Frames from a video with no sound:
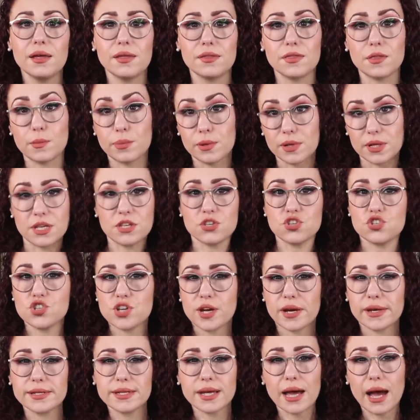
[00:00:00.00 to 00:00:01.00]
The police
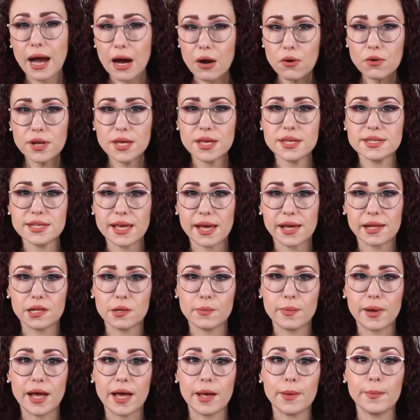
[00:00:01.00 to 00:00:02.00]
checked out his
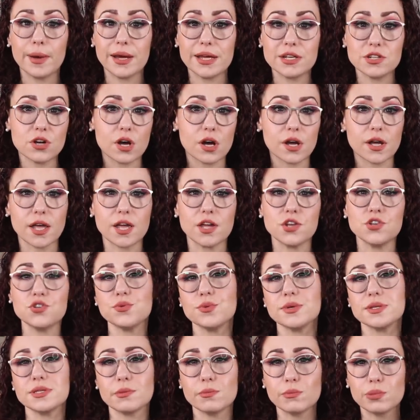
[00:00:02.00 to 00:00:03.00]
alibi by talking to
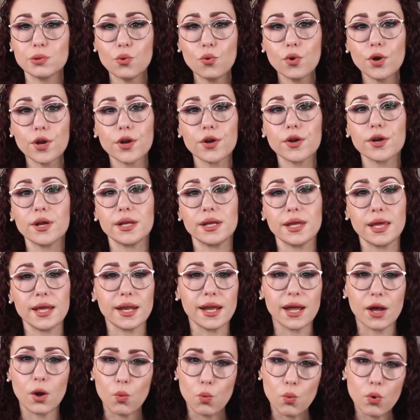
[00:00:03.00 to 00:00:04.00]
his employer and
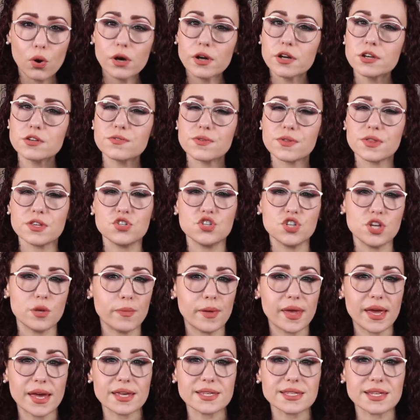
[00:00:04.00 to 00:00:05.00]
getting a warrant for the
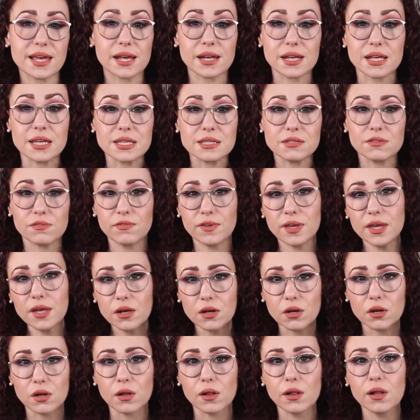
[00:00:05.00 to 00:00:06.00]
GPS on his
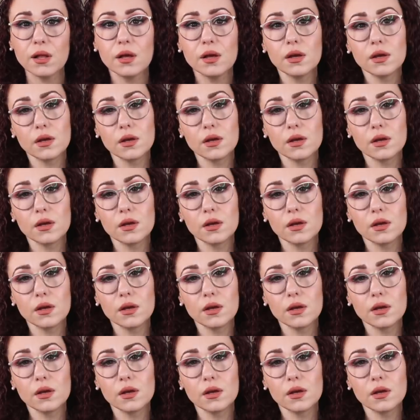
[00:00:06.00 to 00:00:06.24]
vehicle,